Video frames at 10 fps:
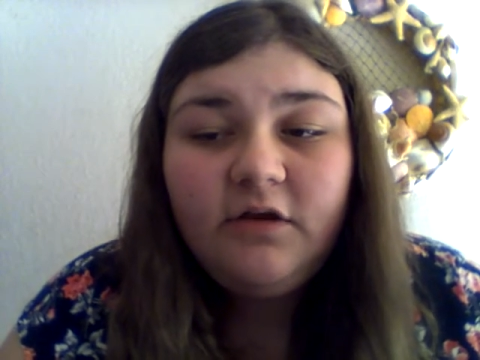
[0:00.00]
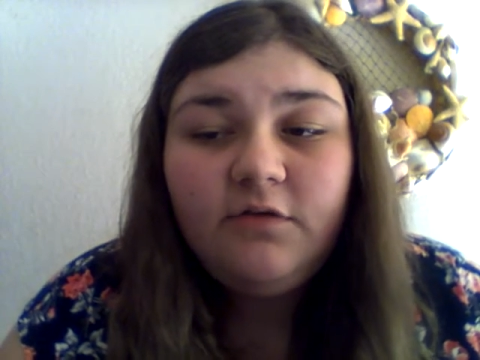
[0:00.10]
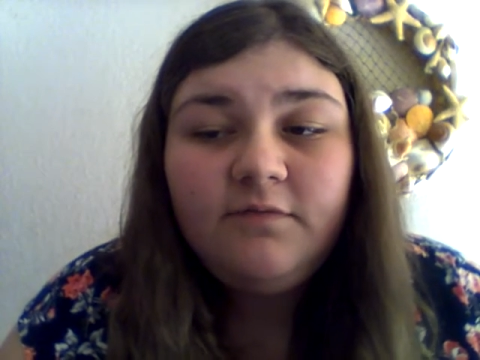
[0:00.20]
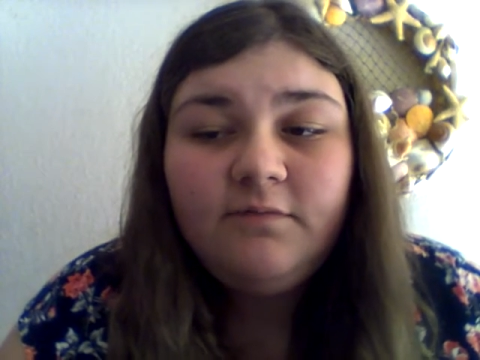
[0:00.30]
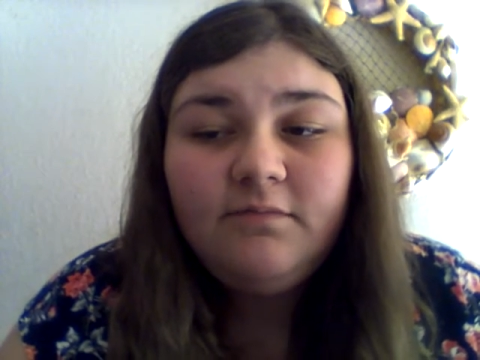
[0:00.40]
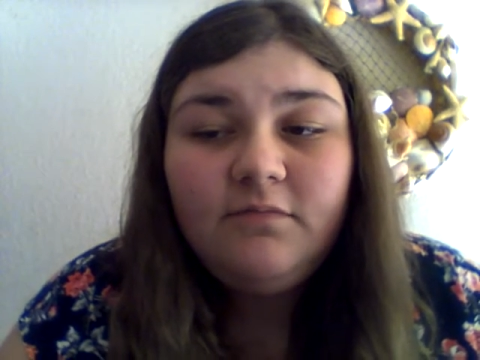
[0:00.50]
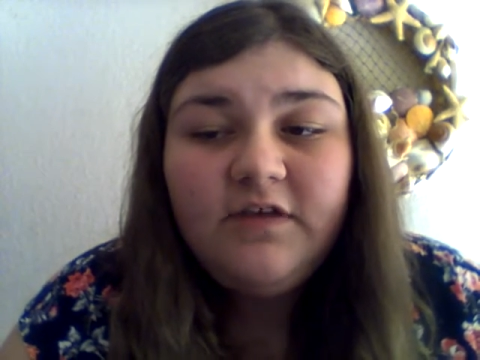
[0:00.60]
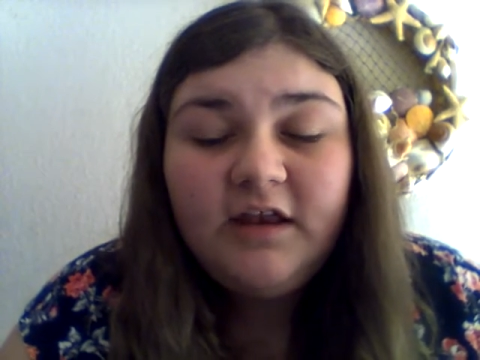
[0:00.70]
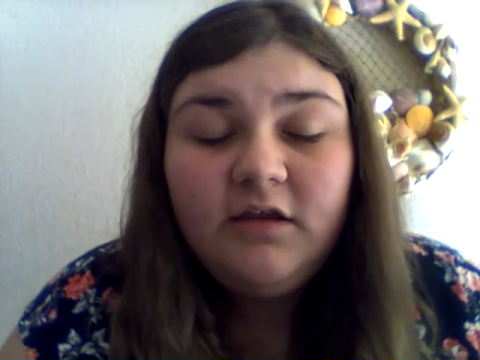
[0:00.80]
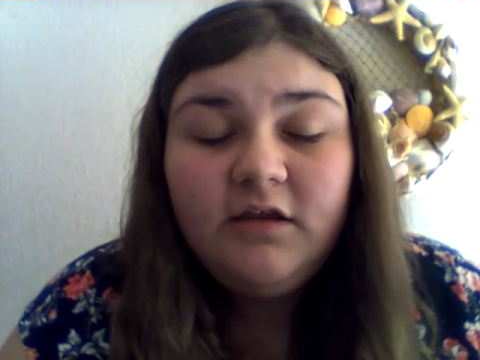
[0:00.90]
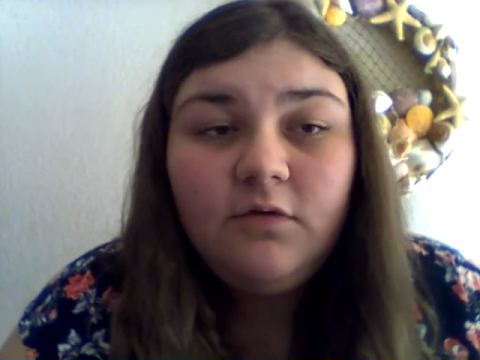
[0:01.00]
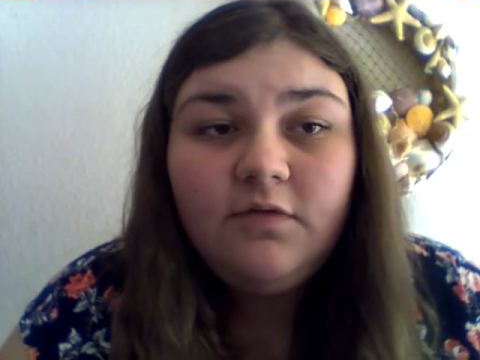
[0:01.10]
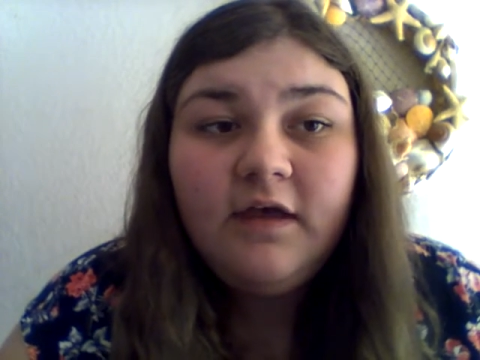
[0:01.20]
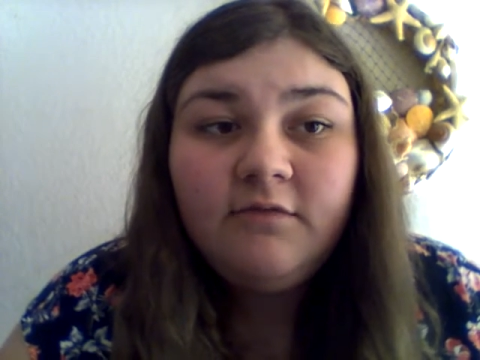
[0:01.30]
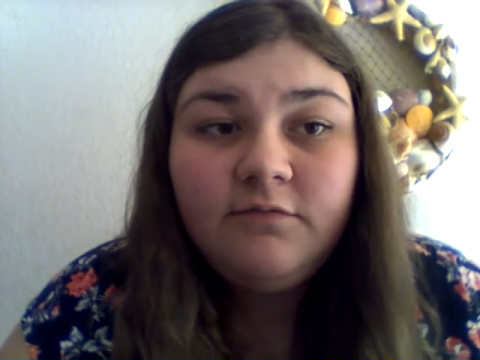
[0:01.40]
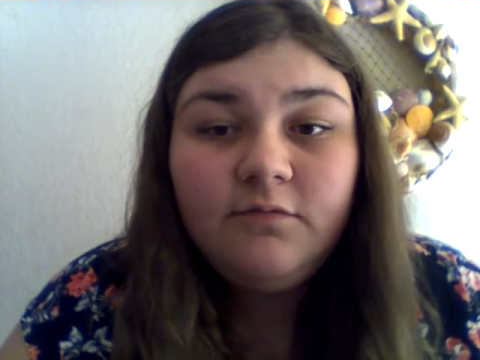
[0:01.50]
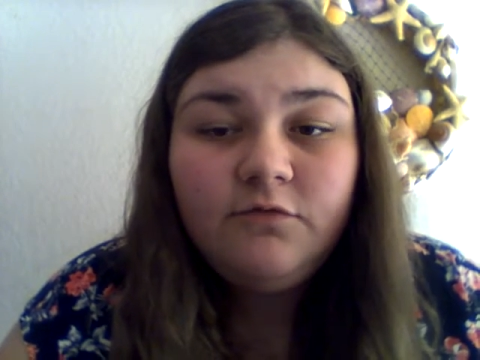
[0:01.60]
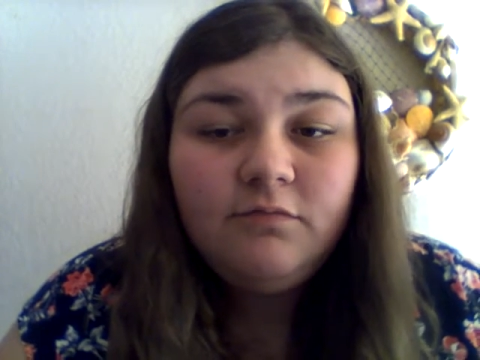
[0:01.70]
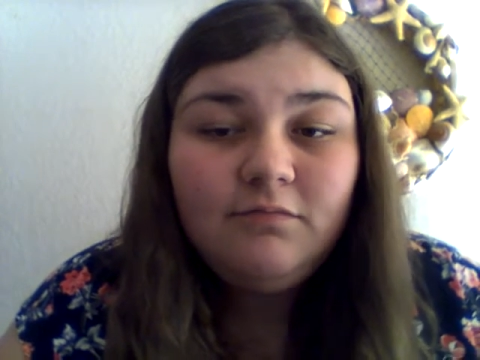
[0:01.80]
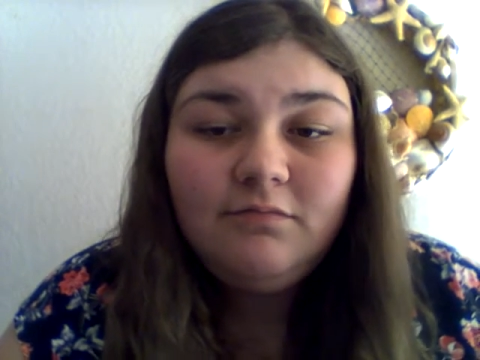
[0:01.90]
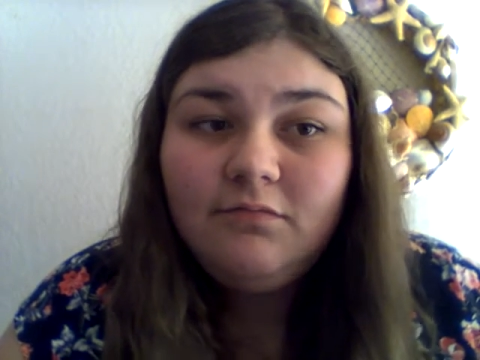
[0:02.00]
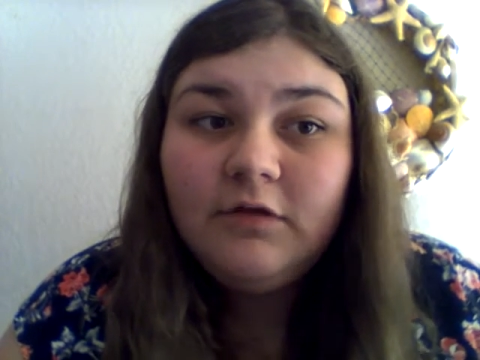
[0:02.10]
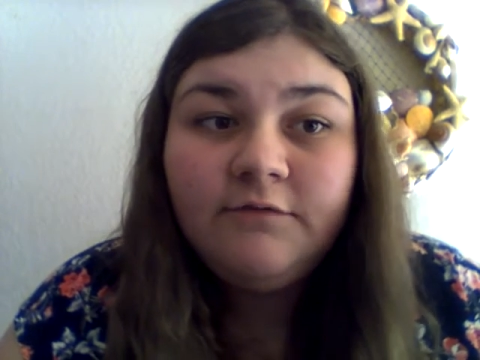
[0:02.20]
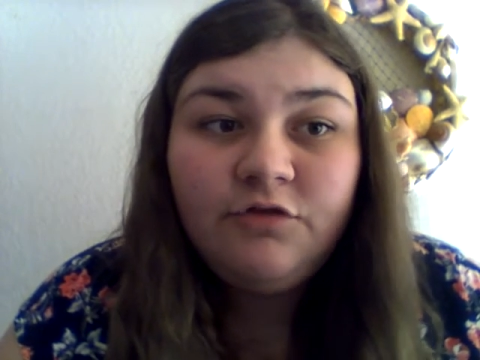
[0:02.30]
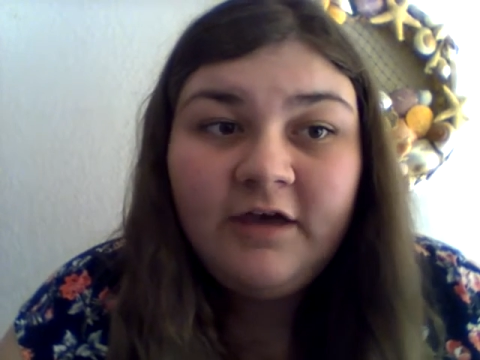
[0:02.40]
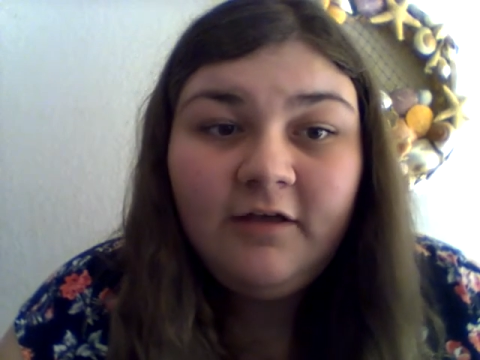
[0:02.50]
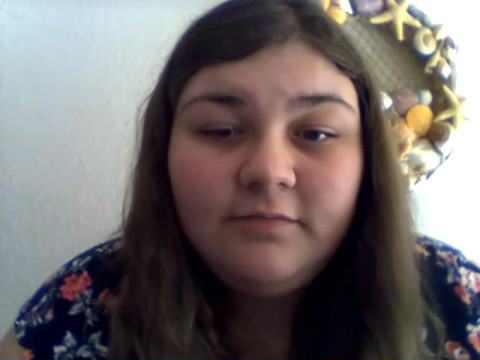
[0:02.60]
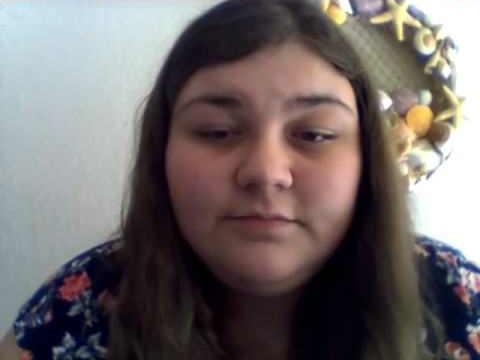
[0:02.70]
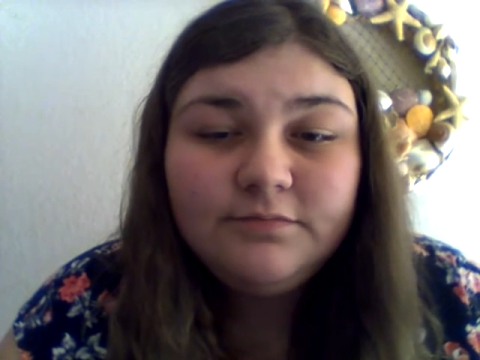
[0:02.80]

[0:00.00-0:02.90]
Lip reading: years of jail.